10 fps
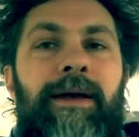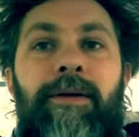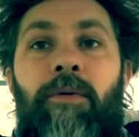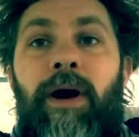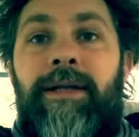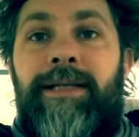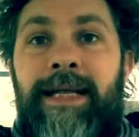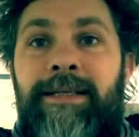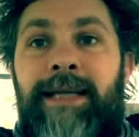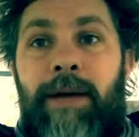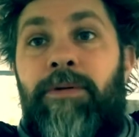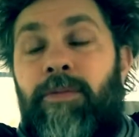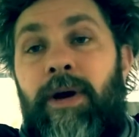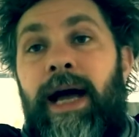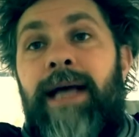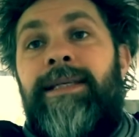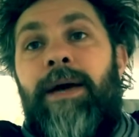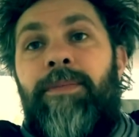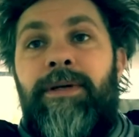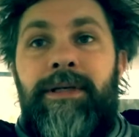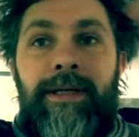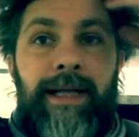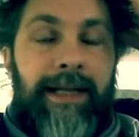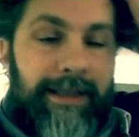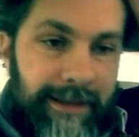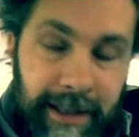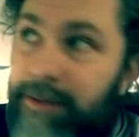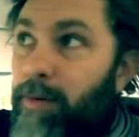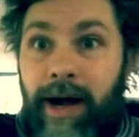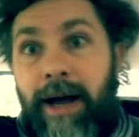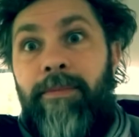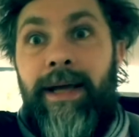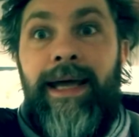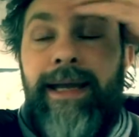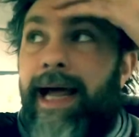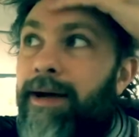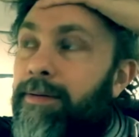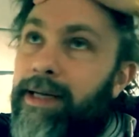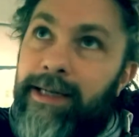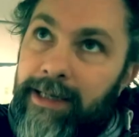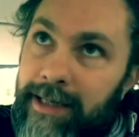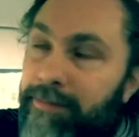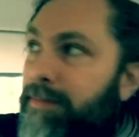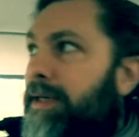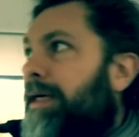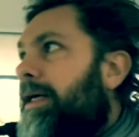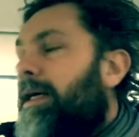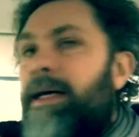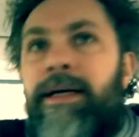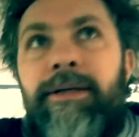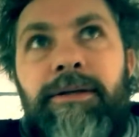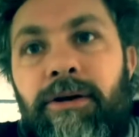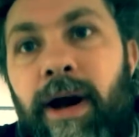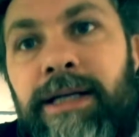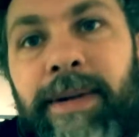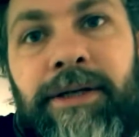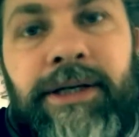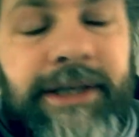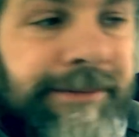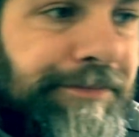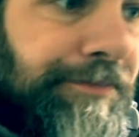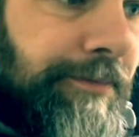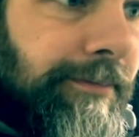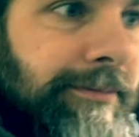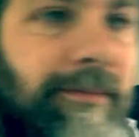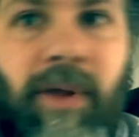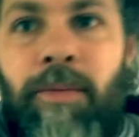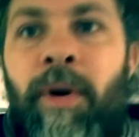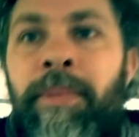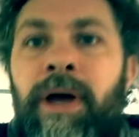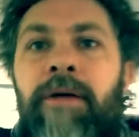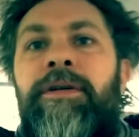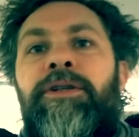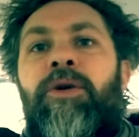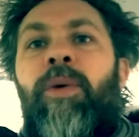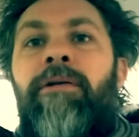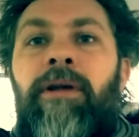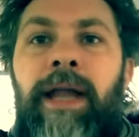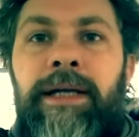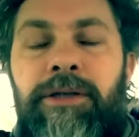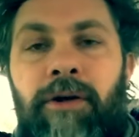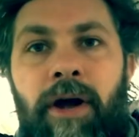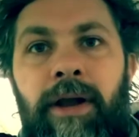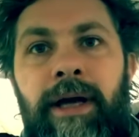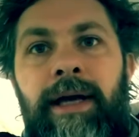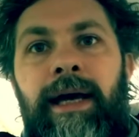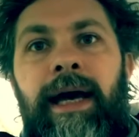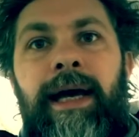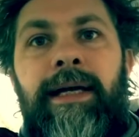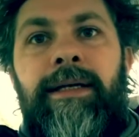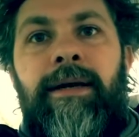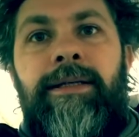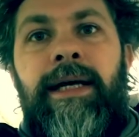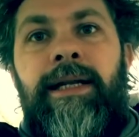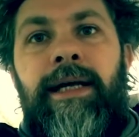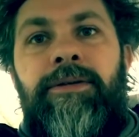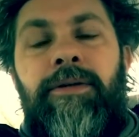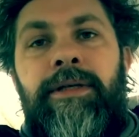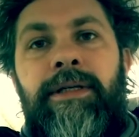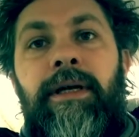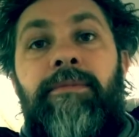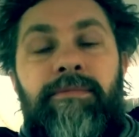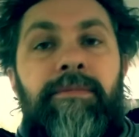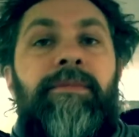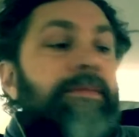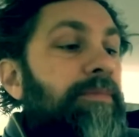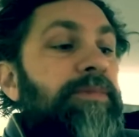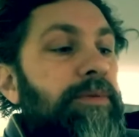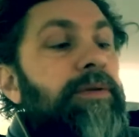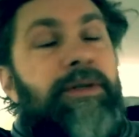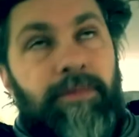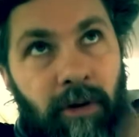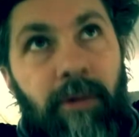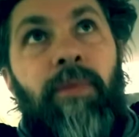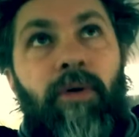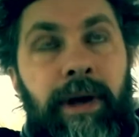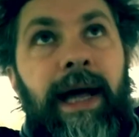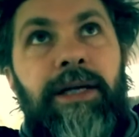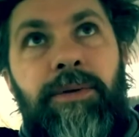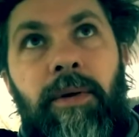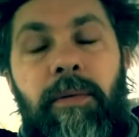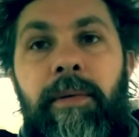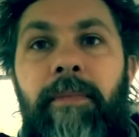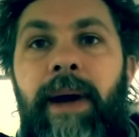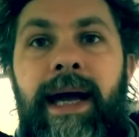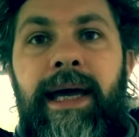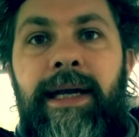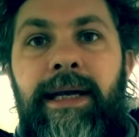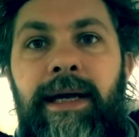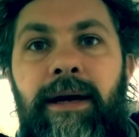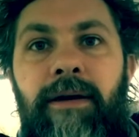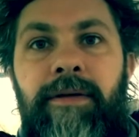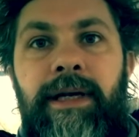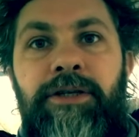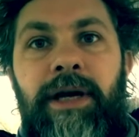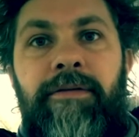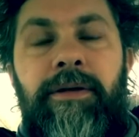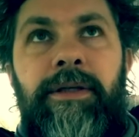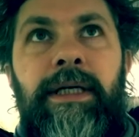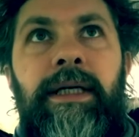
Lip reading: What tends to happen, or what has happened, and that's why I'm here now in Greater Manchester. Popping over to the Wirral later on, and like I say, later on this tomorrow morning, actually we'll be back in over near Sheffield.